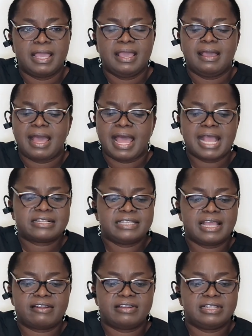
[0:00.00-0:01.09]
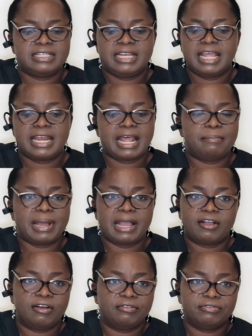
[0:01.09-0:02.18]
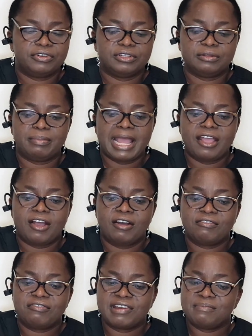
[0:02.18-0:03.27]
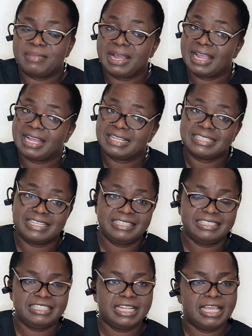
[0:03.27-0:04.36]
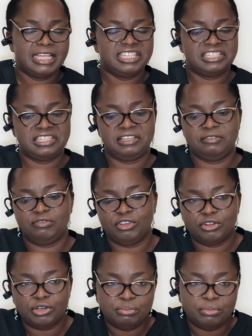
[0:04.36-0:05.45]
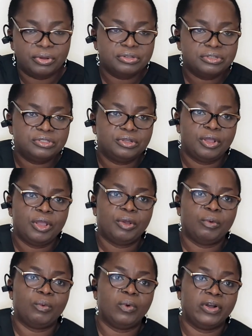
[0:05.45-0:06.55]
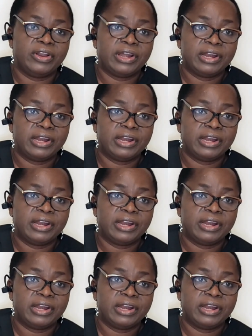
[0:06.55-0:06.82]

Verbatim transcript: Ask your resident about comfort by offering magazine, TV remote, water,